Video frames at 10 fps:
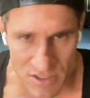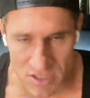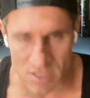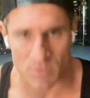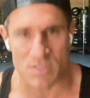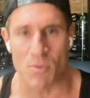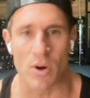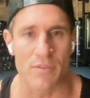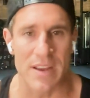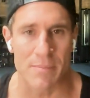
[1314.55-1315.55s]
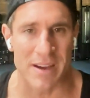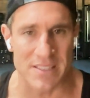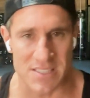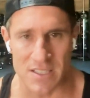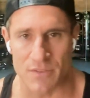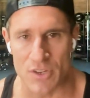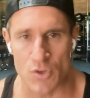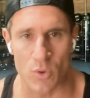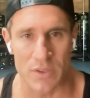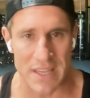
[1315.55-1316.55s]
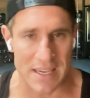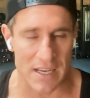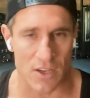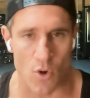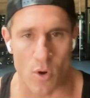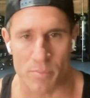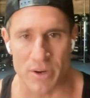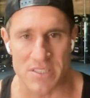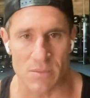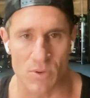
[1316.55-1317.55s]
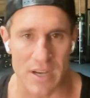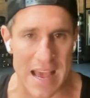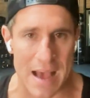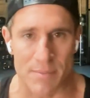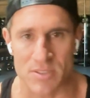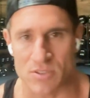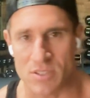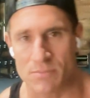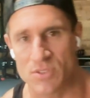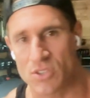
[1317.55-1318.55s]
and someone's motivated by this individual and they can incorporate some good habits or some